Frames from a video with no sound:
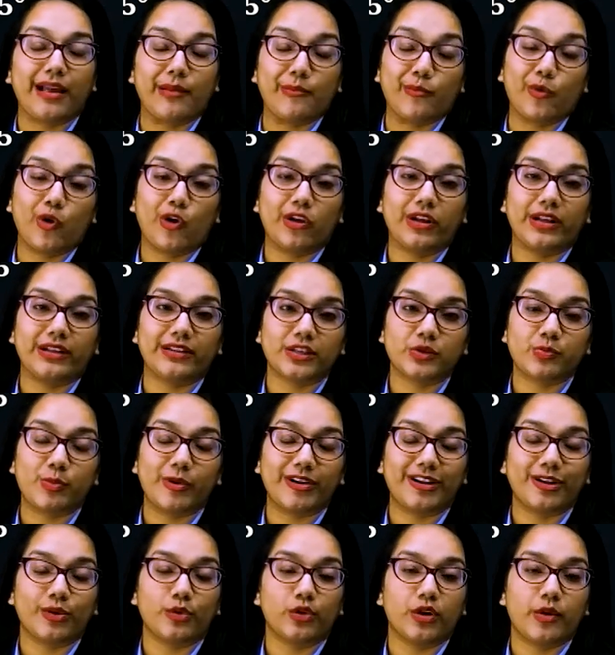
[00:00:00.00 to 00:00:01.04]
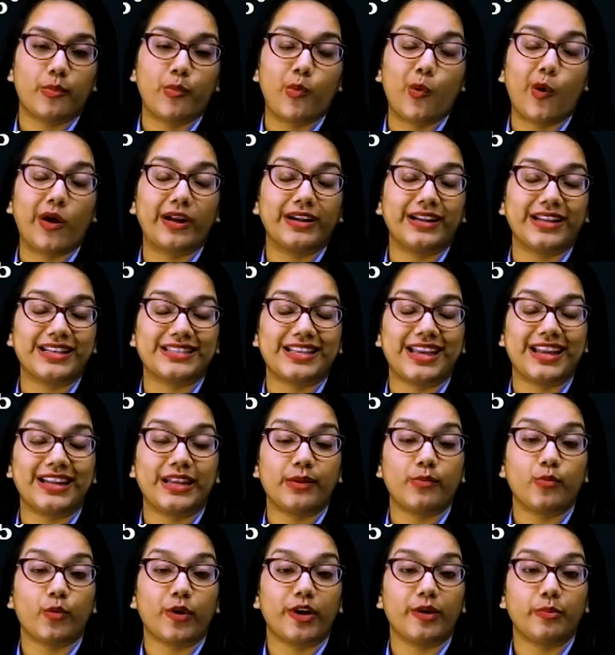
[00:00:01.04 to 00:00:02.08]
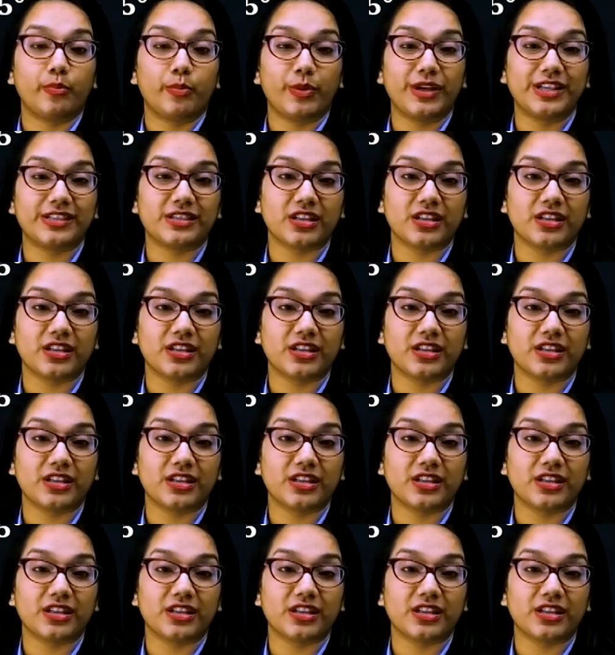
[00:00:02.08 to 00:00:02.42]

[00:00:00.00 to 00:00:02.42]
I'm calling this particular point as any point P,